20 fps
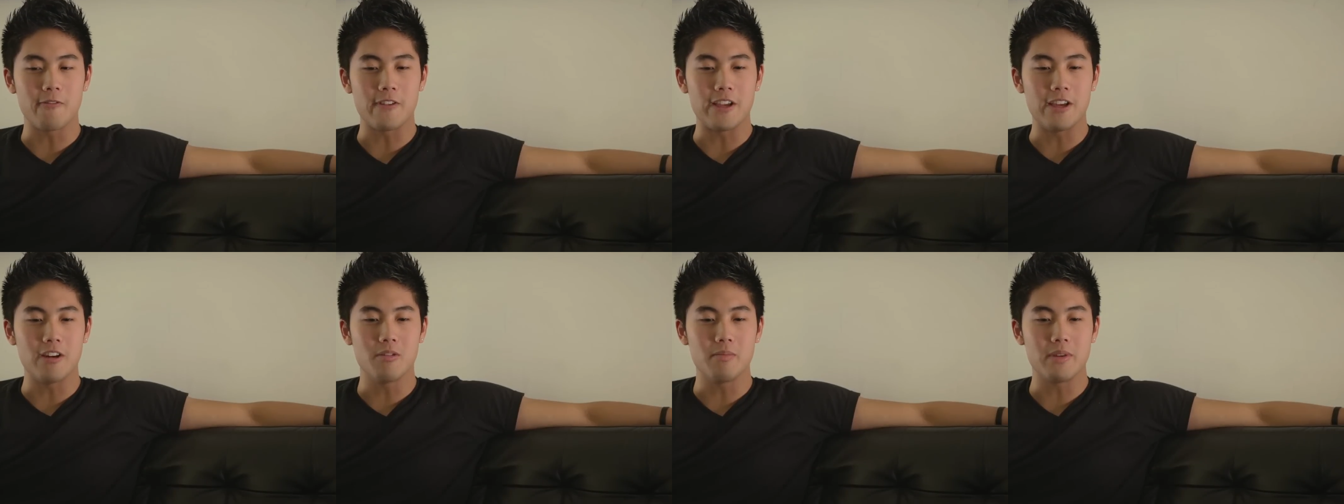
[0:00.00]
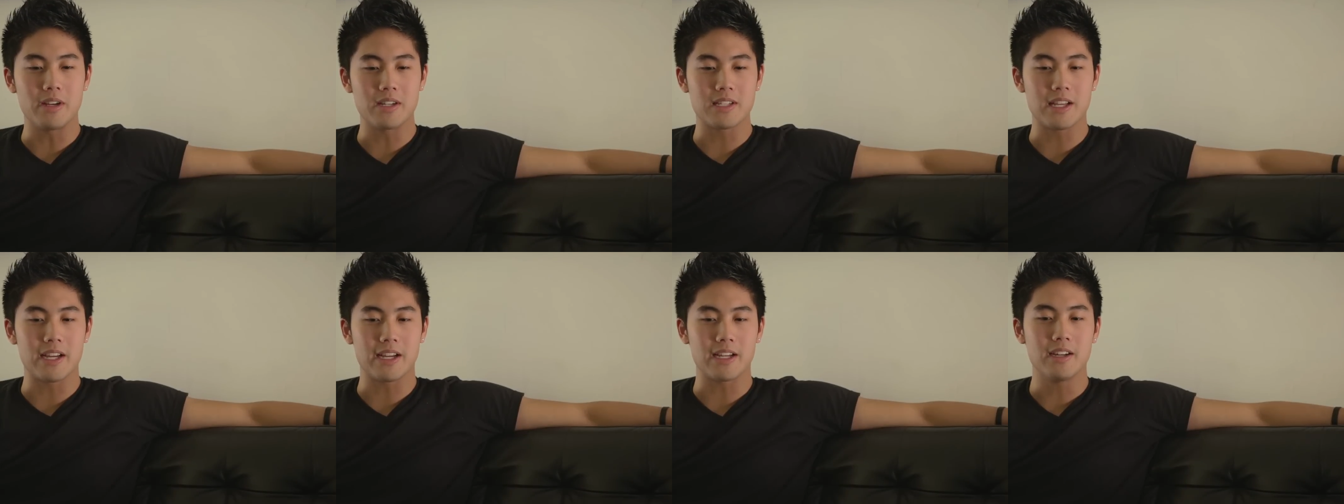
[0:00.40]
field
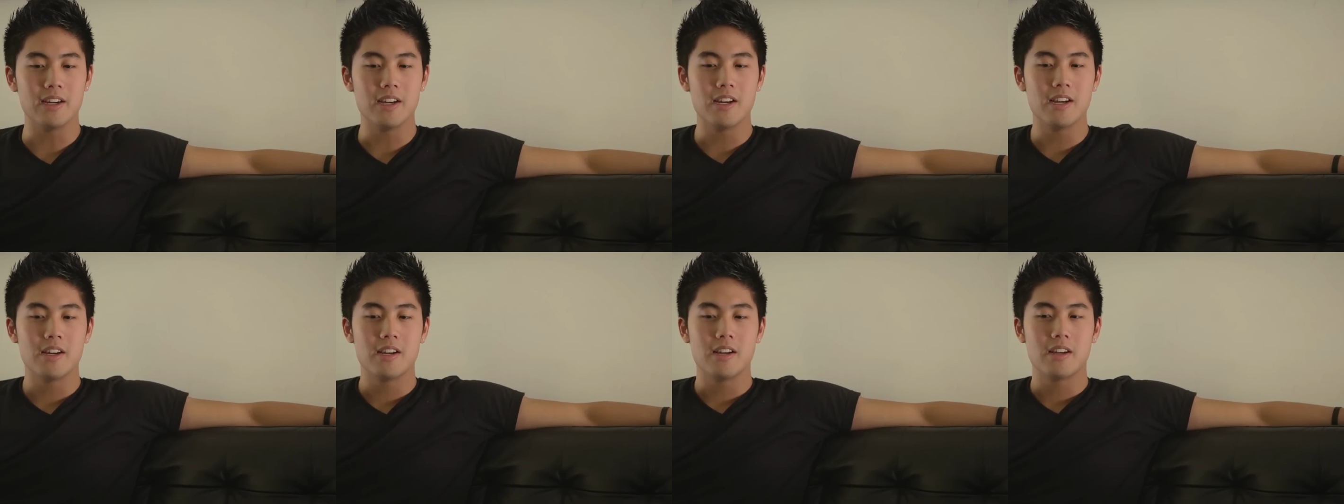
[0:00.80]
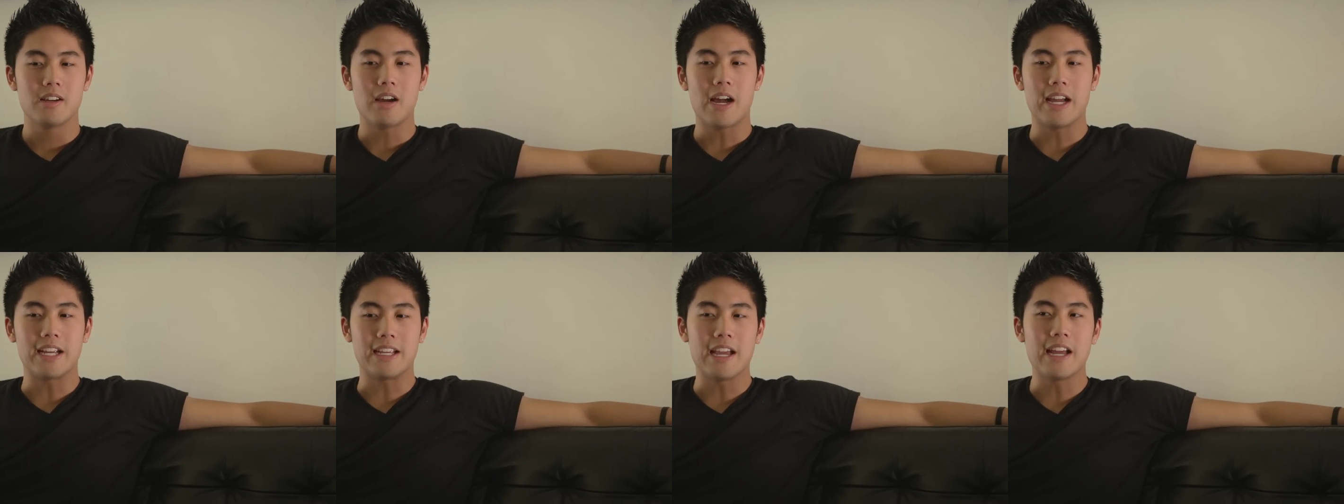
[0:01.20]
because like,
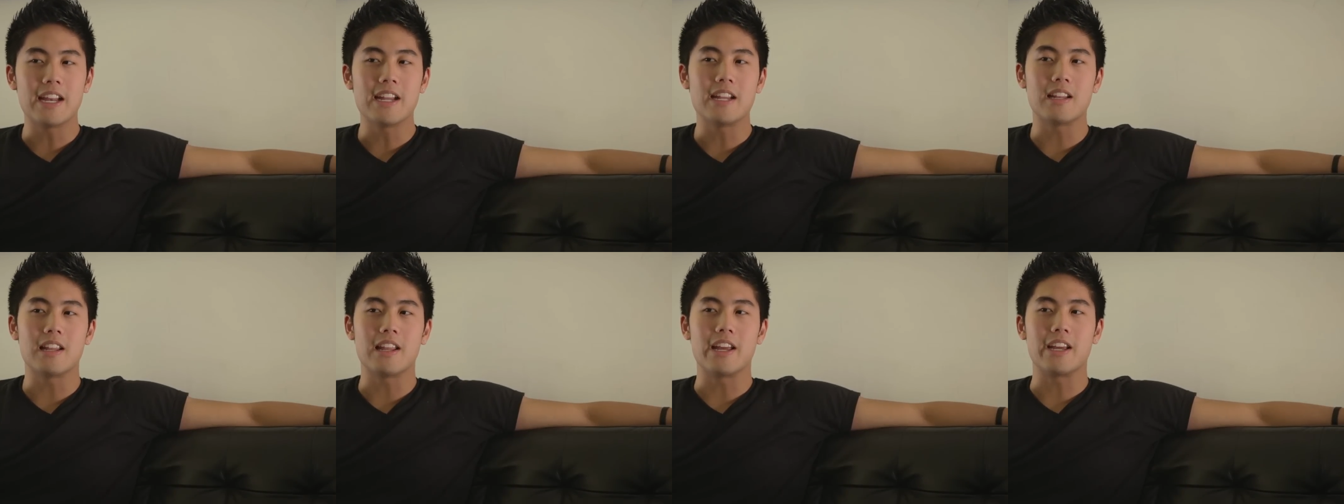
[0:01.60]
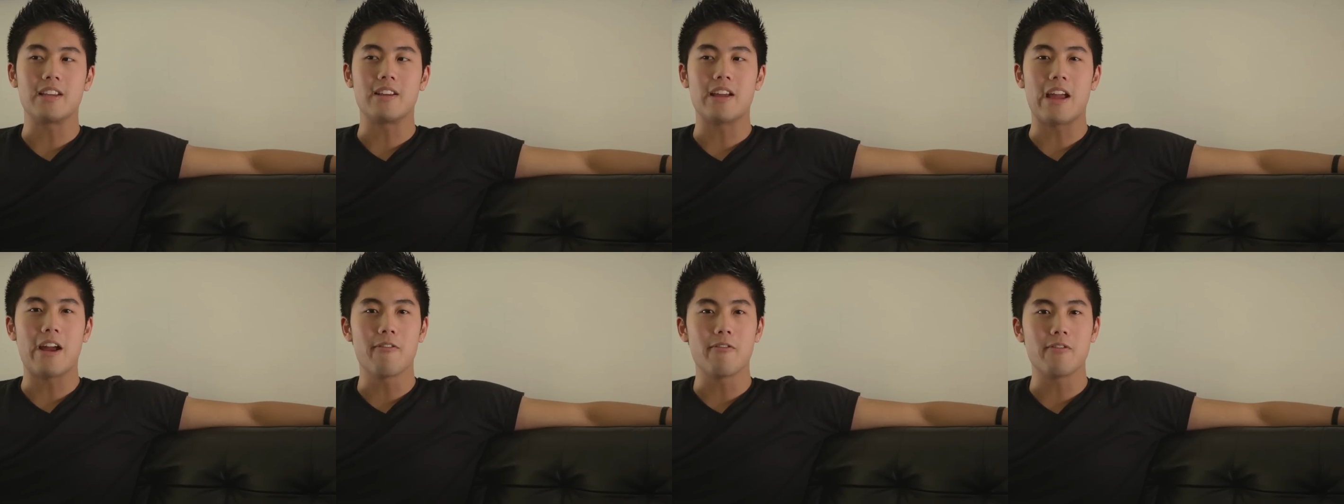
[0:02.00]
I get it, like
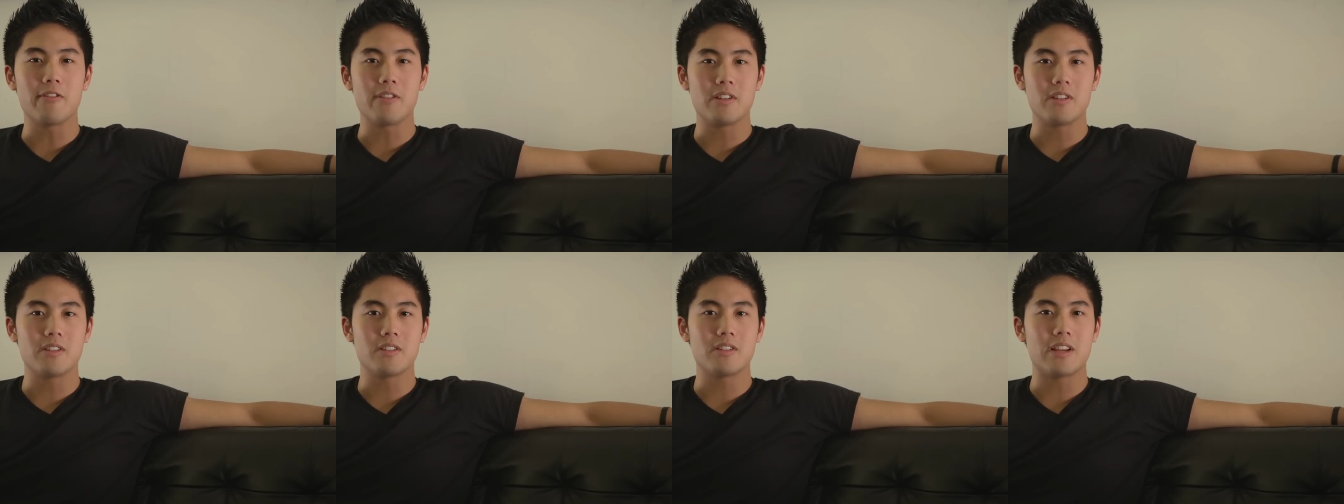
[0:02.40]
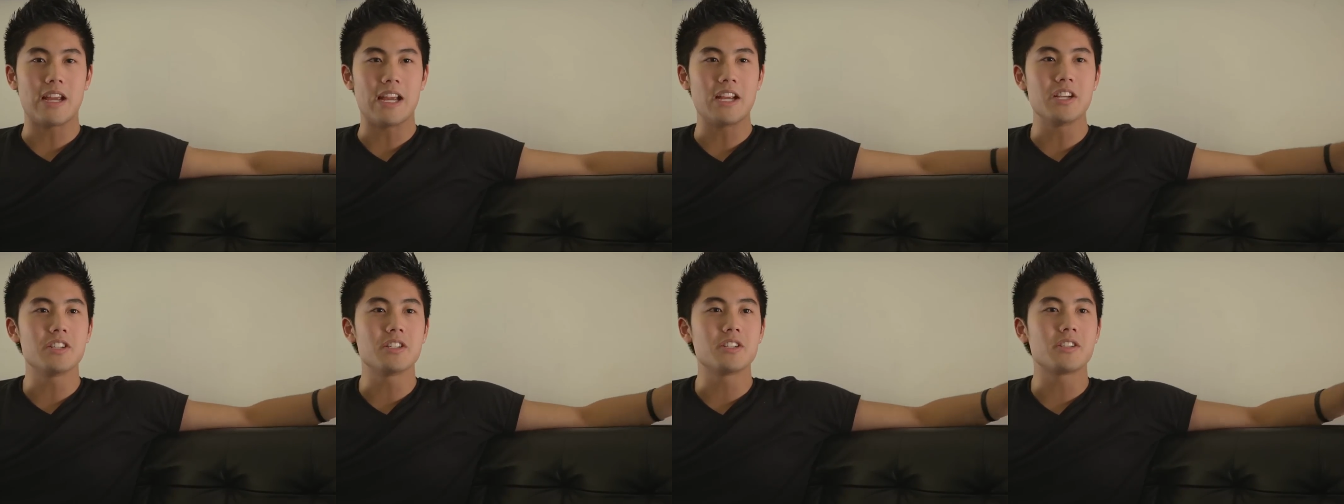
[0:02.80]
every
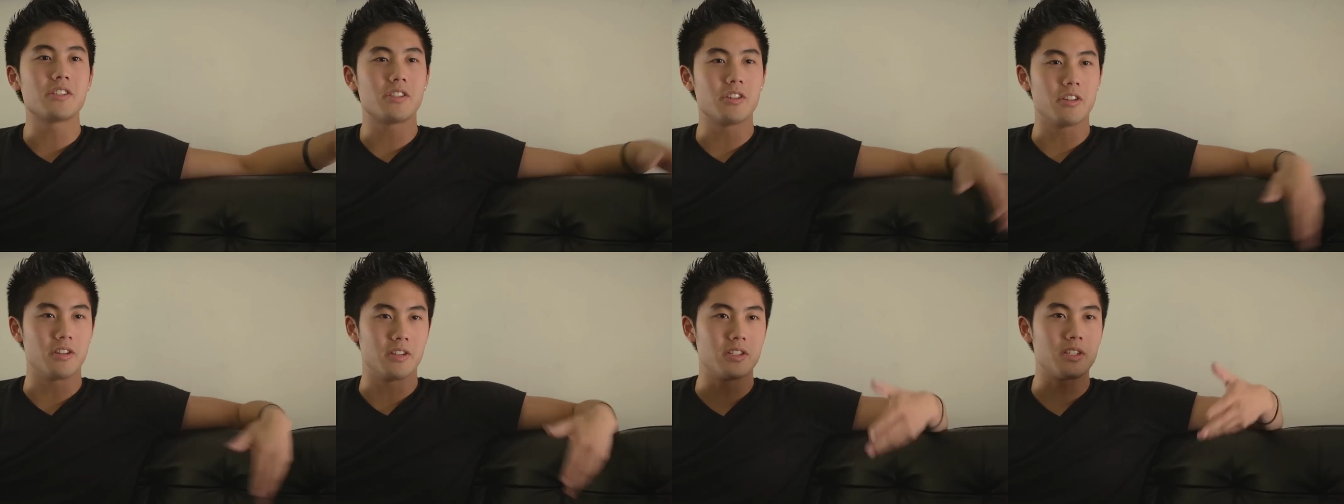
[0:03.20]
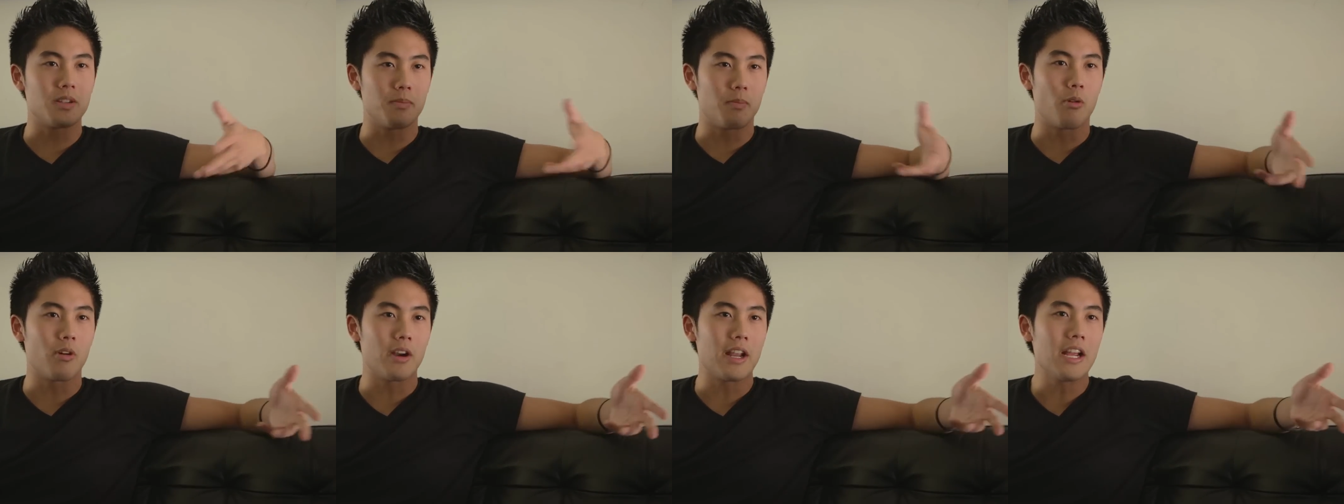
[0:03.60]
Asians should
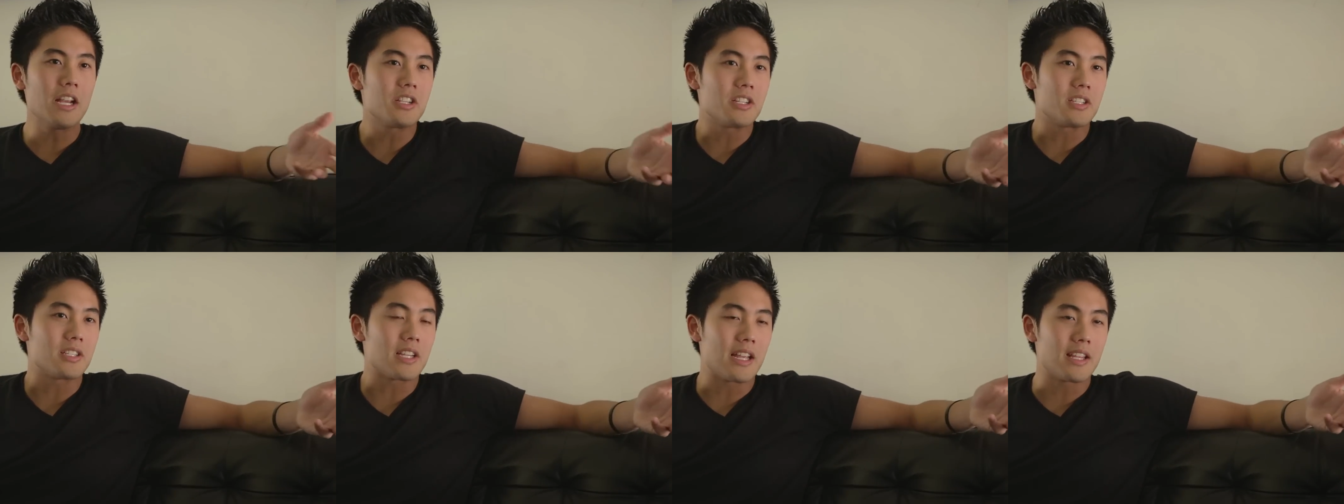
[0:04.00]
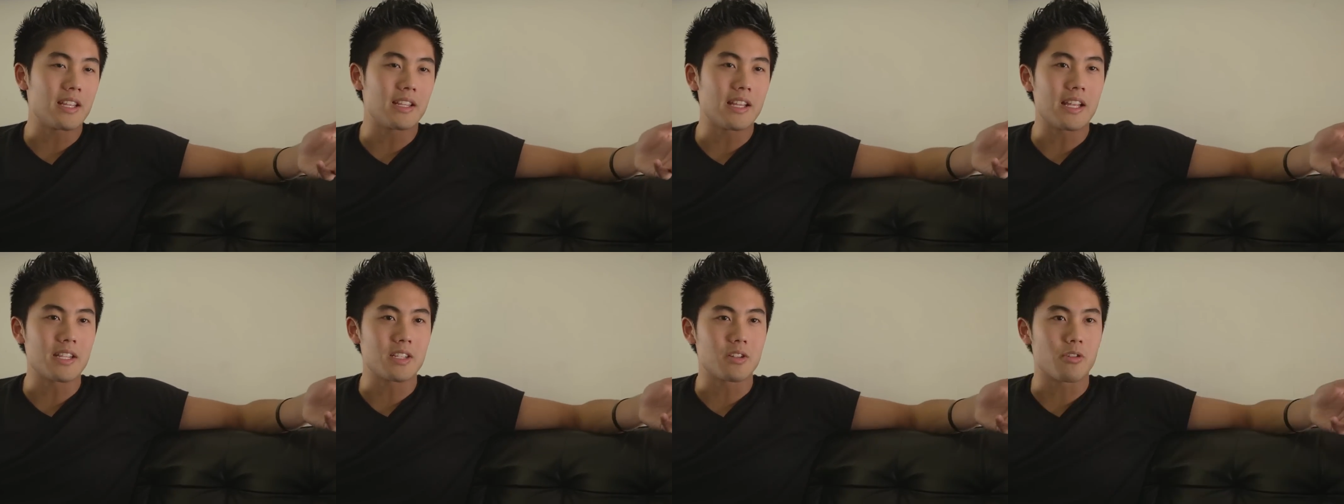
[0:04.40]
support Asians. I
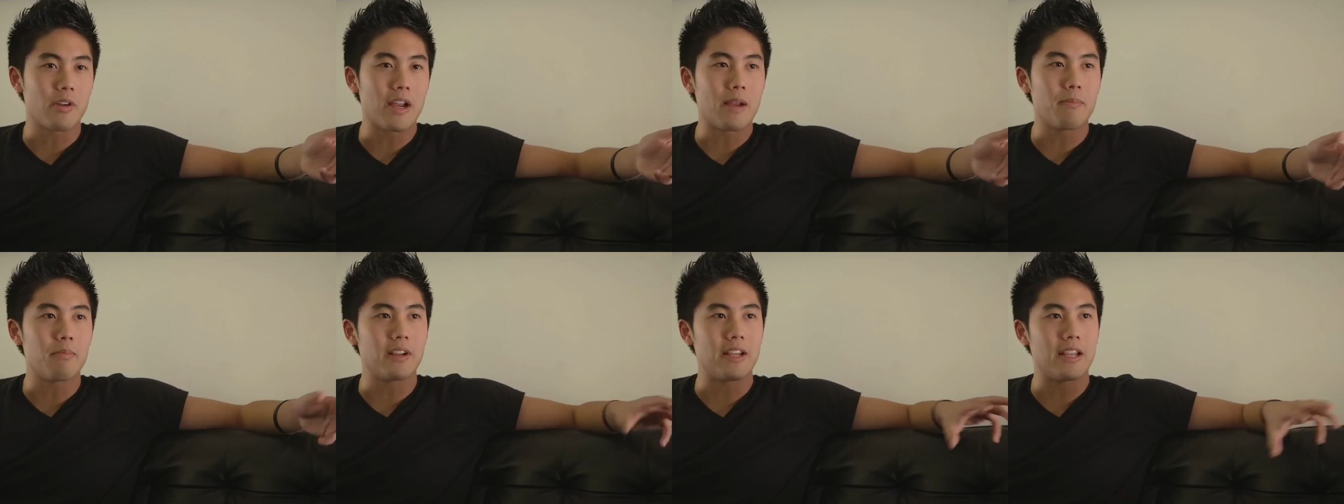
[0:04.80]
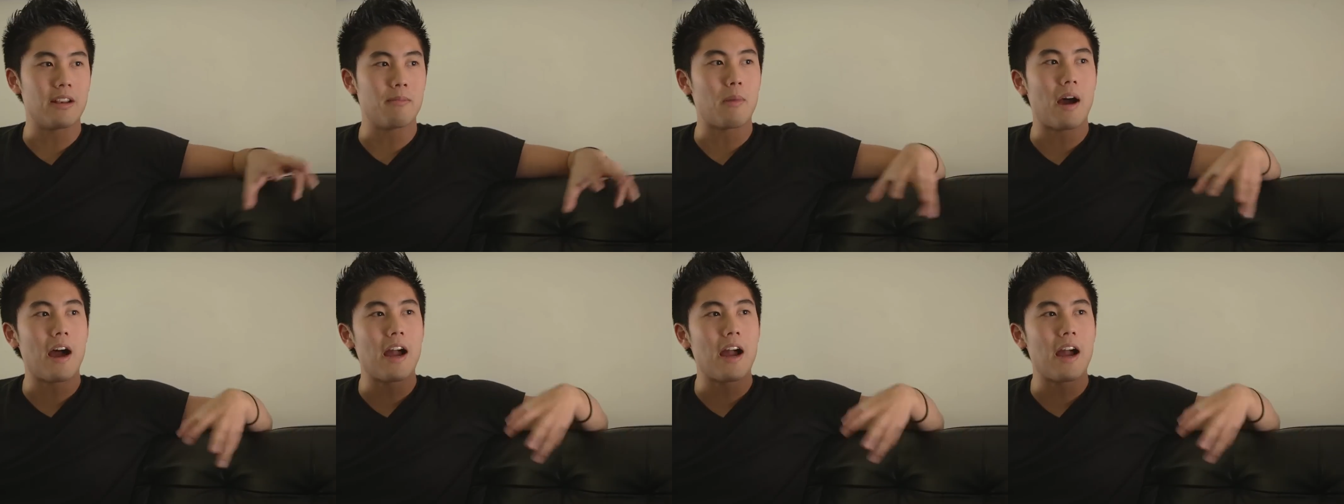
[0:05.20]
think that's great, but in